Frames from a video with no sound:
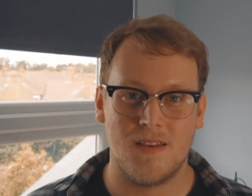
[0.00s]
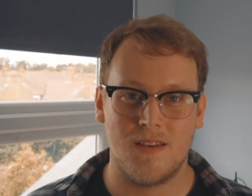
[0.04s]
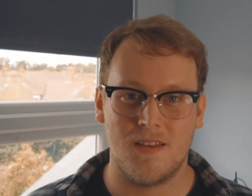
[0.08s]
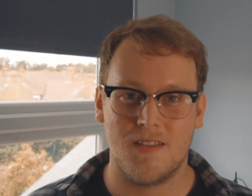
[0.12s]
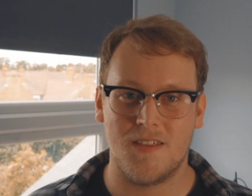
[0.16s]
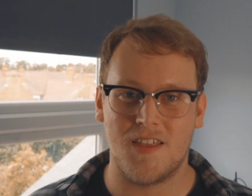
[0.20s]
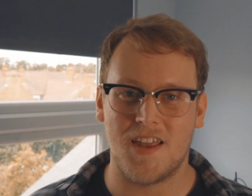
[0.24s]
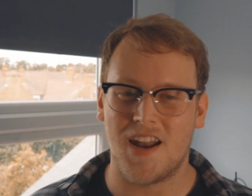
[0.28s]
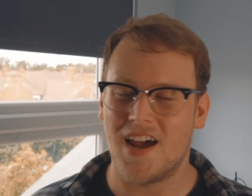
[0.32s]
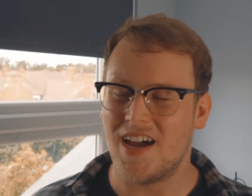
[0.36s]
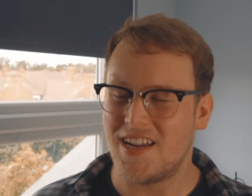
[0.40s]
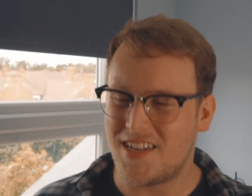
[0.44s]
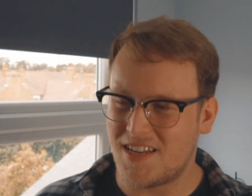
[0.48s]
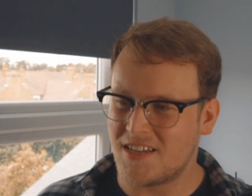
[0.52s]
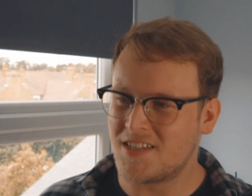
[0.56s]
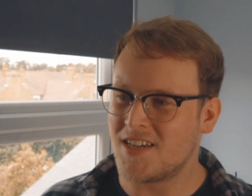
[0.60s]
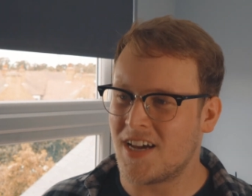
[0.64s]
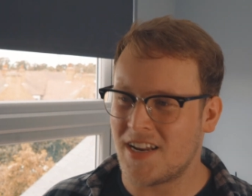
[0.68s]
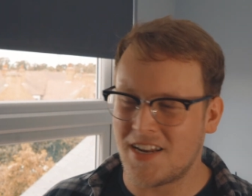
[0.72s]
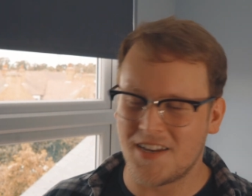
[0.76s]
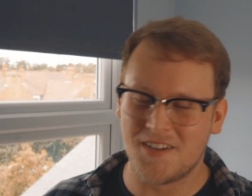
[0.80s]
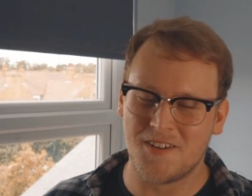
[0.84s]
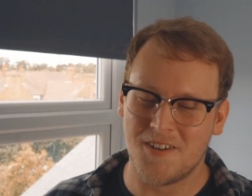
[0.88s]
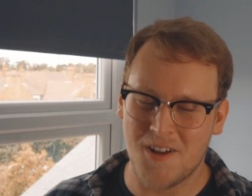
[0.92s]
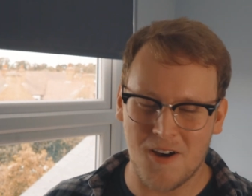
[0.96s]
that I
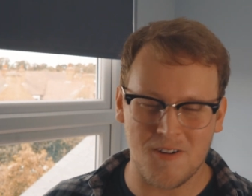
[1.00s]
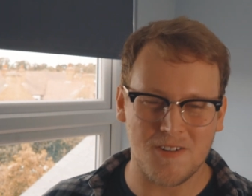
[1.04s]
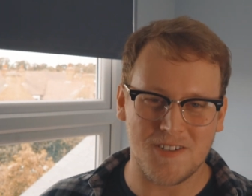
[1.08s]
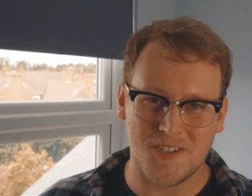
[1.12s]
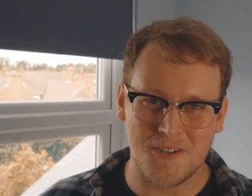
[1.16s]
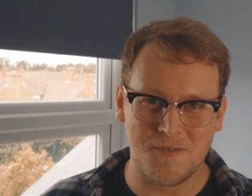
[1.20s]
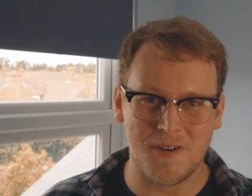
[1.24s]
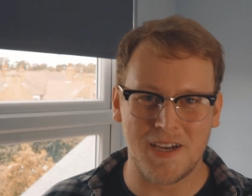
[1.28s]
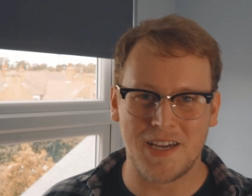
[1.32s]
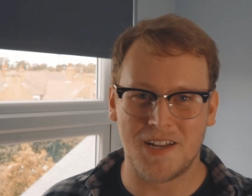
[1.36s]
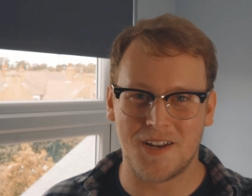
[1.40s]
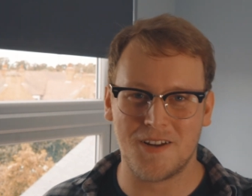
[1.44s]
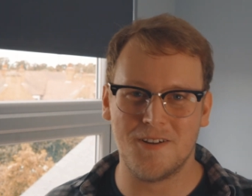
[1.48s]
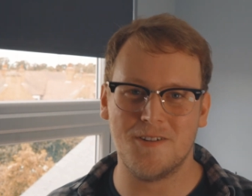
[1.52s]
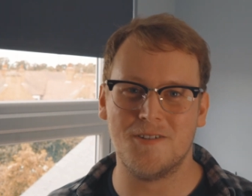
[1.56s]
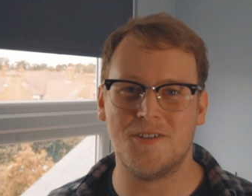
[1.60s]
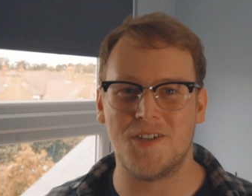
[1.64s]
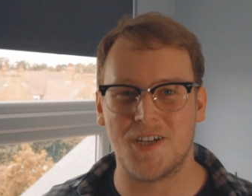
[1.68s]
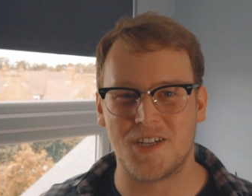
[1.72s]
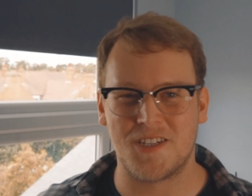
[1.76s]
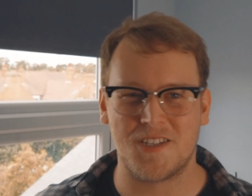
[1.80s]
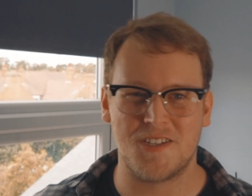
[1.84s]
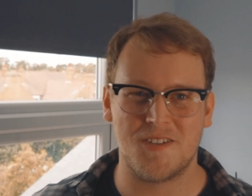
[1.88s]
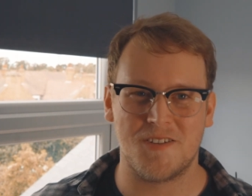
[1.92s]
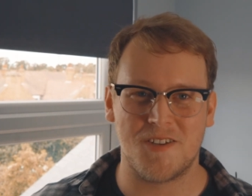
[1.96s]
decided not to include
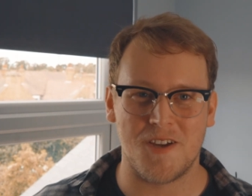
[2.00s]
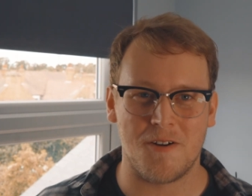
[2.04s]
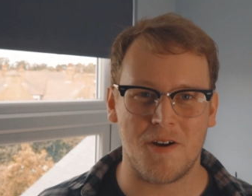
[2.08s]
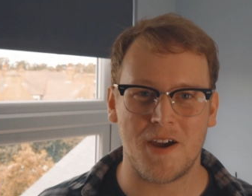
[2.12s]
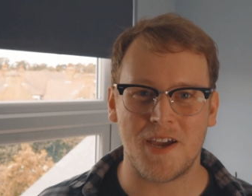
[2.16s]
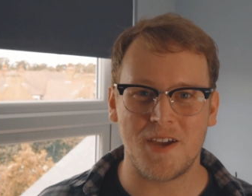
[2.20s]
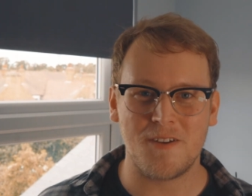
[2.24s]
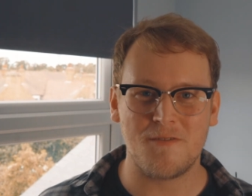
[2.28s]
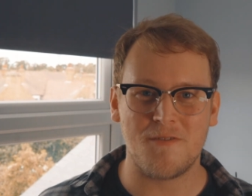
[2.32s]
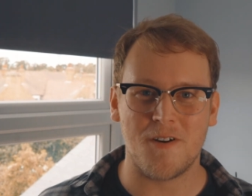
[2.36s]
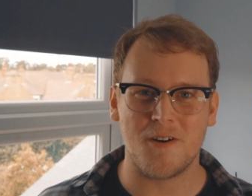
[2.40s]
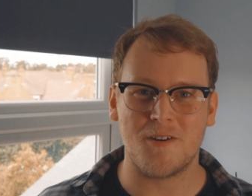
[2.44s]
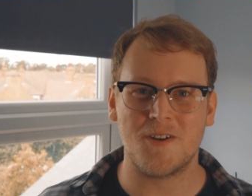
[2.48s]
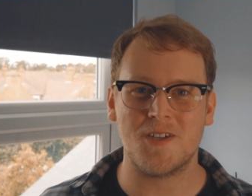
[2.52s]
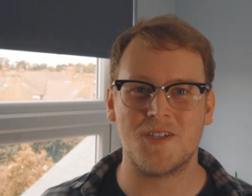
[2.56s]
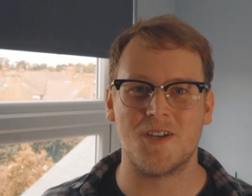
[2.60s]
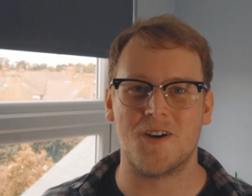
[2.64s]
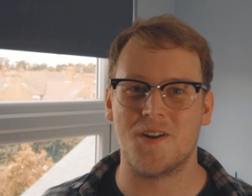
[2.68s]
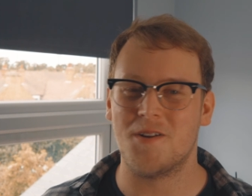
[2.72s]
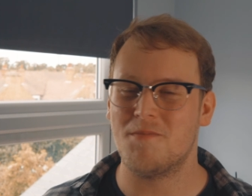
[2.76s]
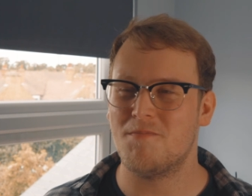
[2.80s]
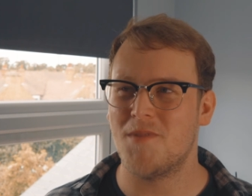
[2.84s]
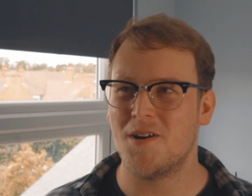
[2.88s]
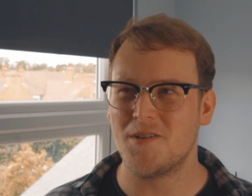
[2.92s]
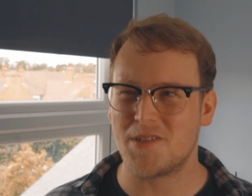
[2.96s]
just so I could focus
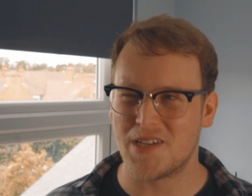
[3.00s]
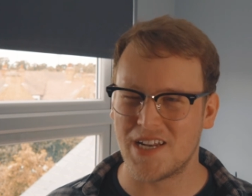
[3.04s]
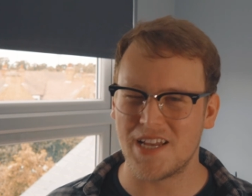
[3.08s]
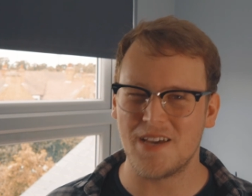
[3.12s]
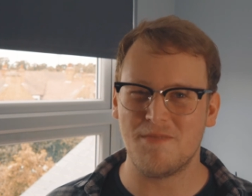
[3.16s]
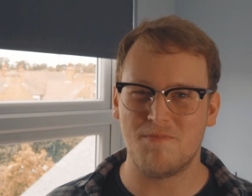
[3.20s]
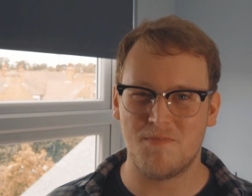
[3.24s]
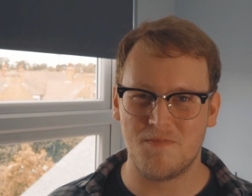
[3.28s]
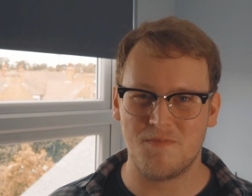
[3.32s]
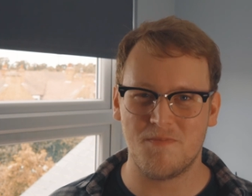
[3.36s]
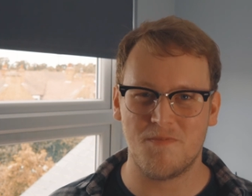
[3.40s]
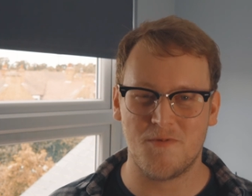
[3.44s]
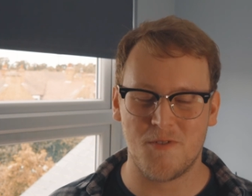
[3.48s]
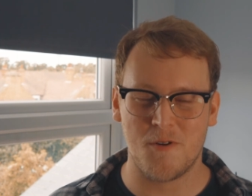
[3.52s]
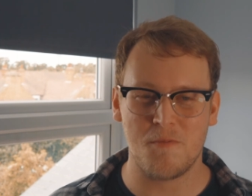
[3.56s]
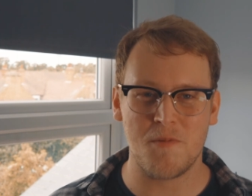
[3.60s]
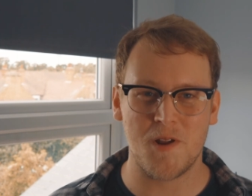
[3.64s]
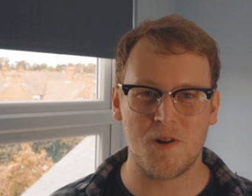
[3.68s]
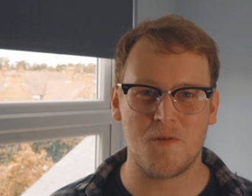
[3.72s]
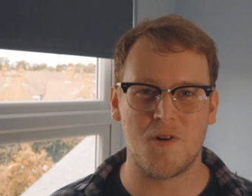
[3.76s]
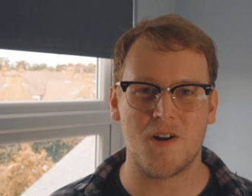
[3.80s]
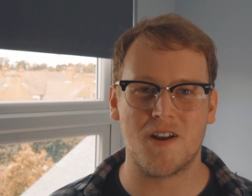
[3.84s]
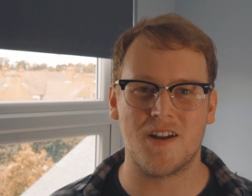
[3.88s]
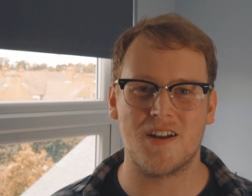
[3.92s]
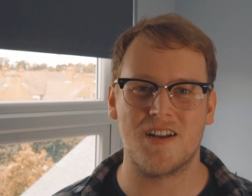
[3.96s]
on mostly
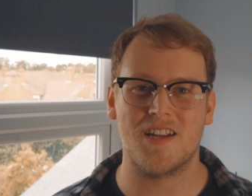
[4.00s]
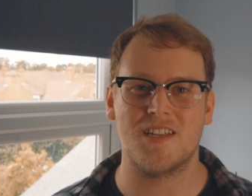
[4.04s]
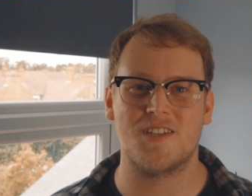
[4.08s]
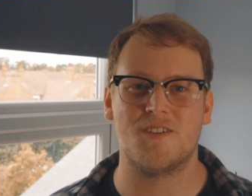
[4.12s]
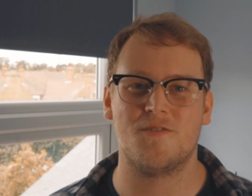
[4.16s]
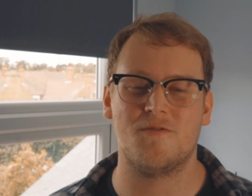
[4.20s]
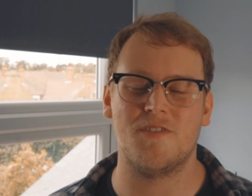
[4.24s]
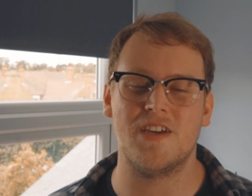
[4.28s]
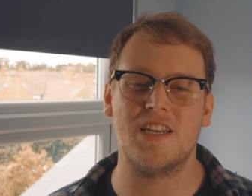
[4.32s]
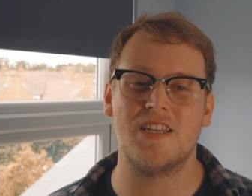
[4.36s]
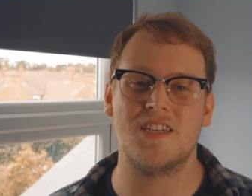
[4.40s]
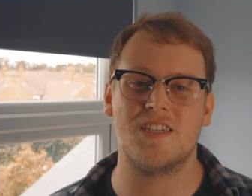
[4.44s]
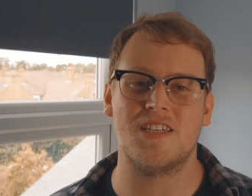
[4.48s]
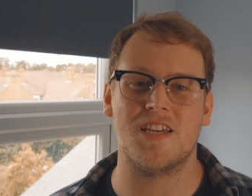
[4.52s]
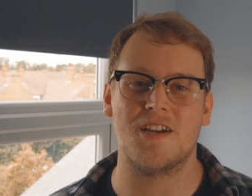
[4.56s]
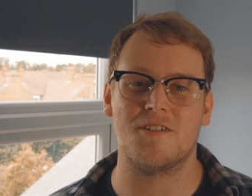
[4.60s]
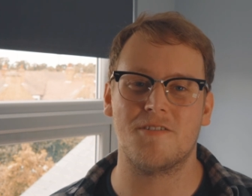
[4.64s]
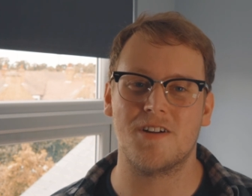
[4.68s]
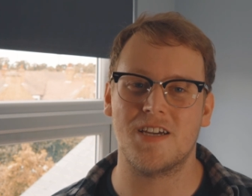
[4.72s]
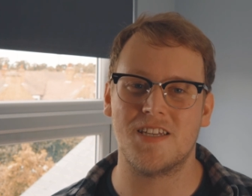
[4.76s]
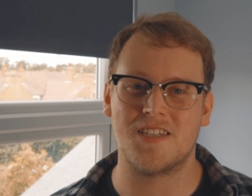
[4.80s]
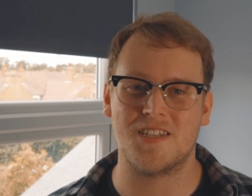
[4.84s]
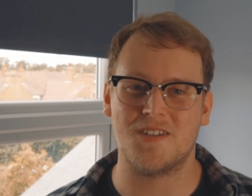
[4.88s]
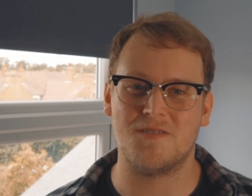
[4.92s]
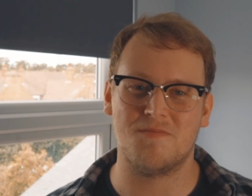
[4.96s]
Formula 1 and its feeder
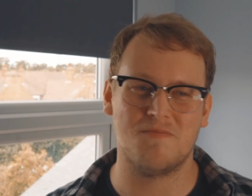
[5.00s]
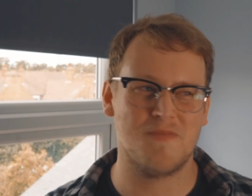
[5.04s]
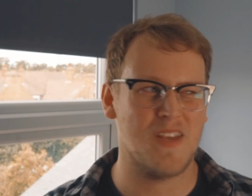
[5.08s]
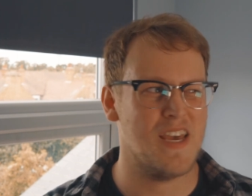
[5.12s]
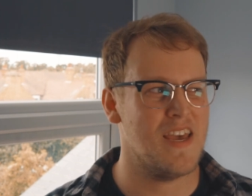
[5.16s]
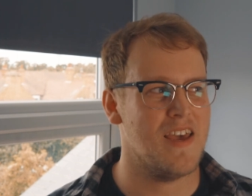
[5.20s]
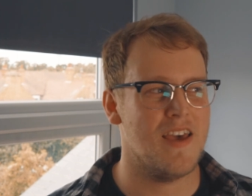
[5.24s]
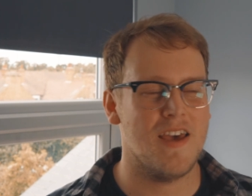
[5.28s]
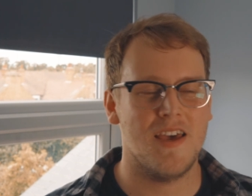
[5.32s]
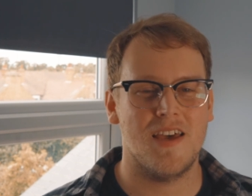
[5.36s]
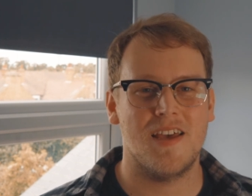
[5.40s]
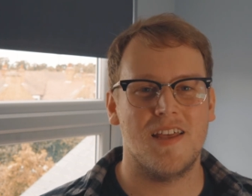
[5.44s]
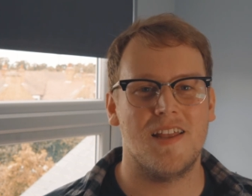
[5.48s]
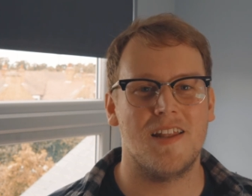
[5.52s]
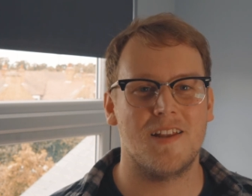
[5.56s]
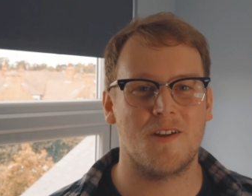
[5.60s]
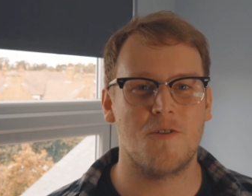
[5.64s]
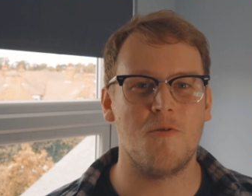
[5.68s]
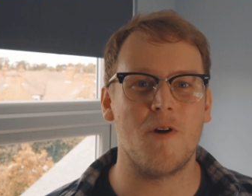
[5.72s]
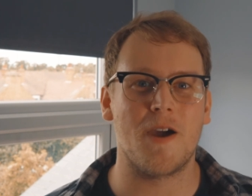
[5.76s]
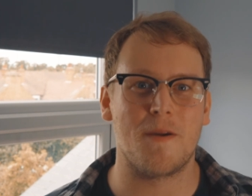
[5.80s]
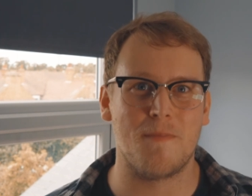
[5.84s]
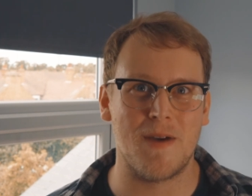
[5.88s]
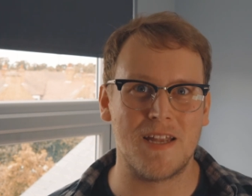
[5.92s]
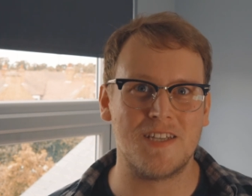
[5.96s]
series, and
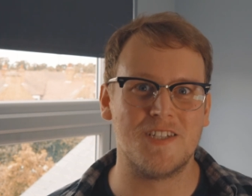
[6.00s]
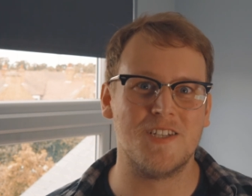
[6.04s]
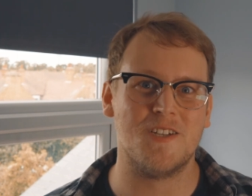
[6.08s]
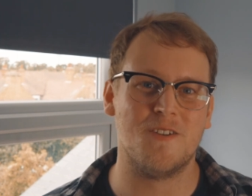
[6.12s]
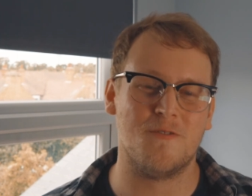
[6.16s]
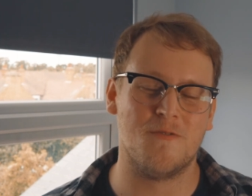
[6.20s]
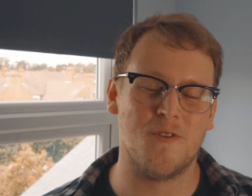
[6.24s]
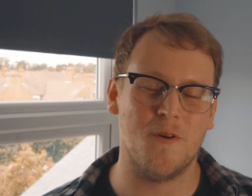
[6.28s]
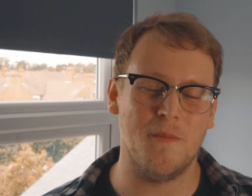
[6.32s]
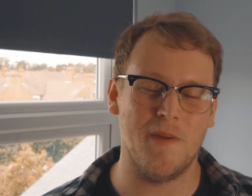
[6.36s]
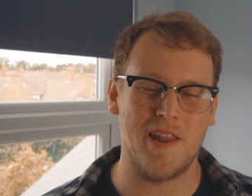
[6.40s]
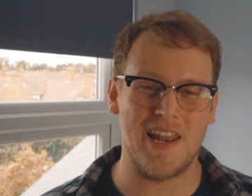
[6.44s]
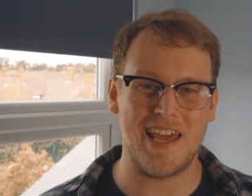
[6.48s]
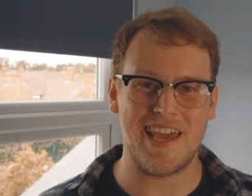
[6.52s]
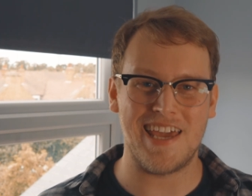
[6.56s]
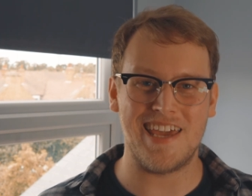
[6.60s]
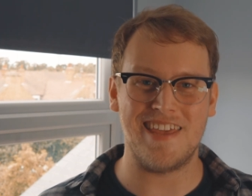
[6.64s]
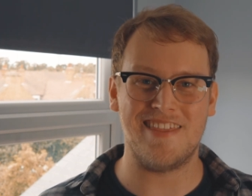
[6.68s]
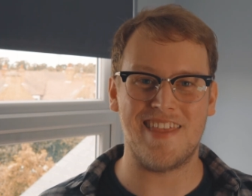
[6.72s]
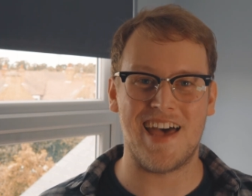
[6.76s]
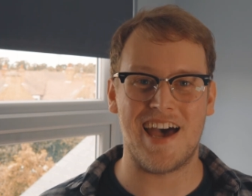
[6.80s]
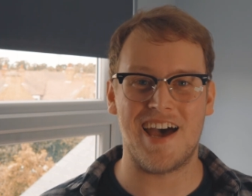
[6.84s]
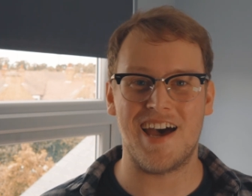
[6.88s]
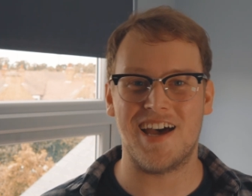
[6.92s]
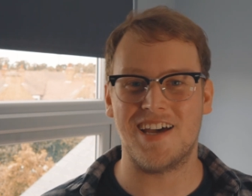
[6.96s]
quick mention to Formula E
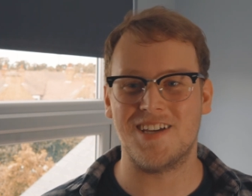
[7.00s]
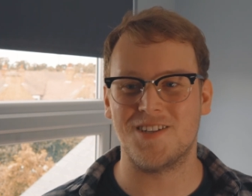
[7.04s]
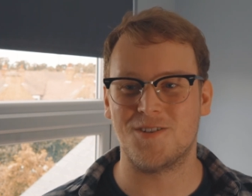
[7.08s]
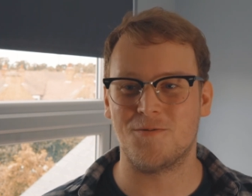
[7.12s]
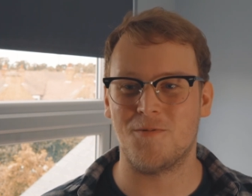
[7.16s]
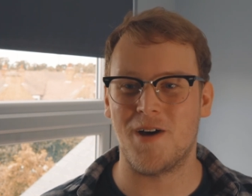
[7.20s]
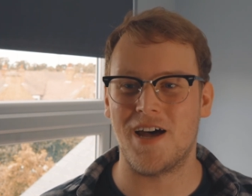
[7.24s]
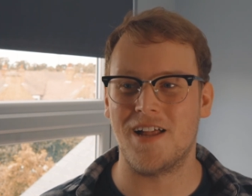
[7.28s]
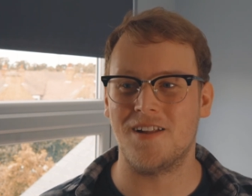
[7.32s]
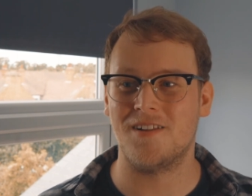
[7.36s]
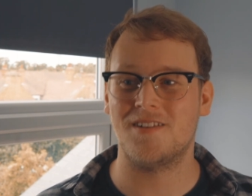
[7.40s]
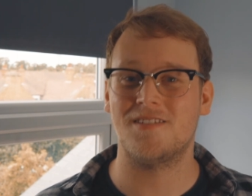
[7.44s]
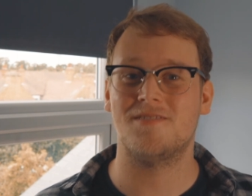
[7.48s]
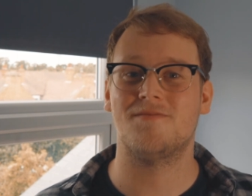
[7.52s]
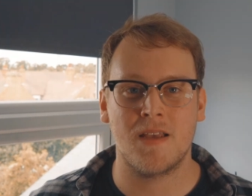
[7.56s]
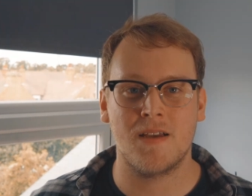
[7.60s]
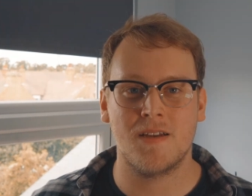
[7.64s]
there as well.